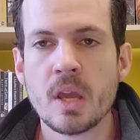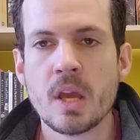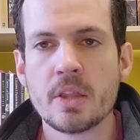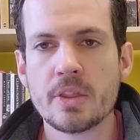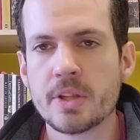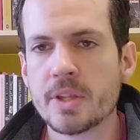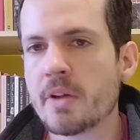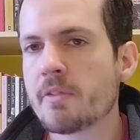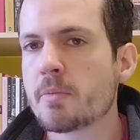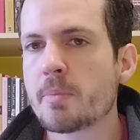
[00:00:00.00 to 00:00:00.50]

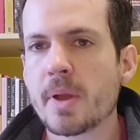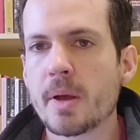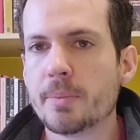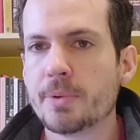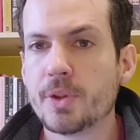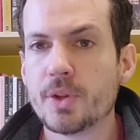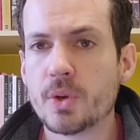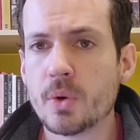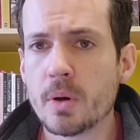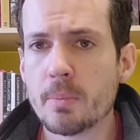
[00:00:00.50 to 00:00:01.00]
They'll never be able
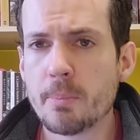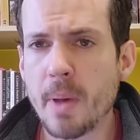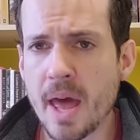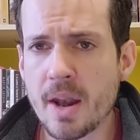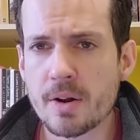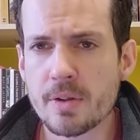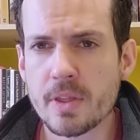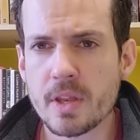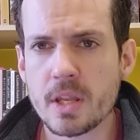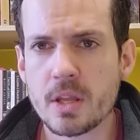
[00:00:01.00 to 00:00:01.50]
to do it
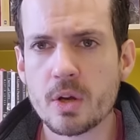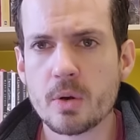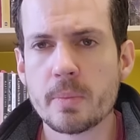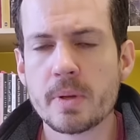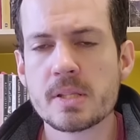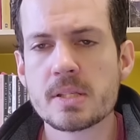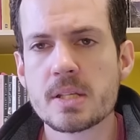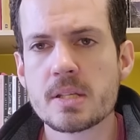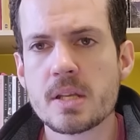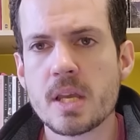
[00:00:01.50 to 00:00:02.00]
better than
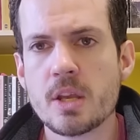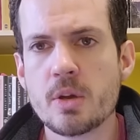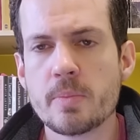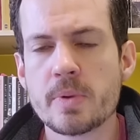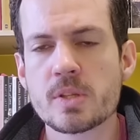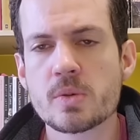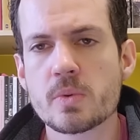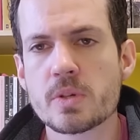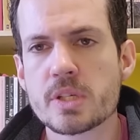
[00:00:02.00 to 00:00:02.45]
humans, and humans will